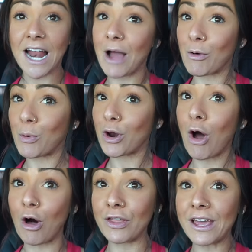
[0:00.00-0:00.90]
I will put
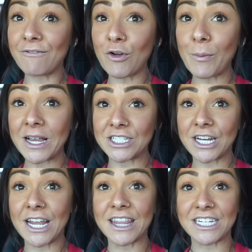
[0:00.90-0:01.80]
all the
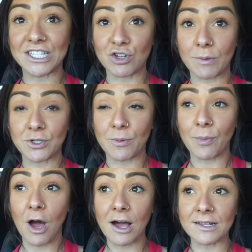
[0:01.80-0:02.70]
information in the description
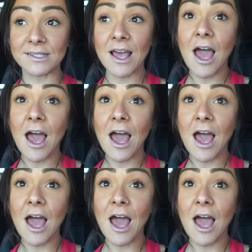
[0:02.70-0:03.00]
box.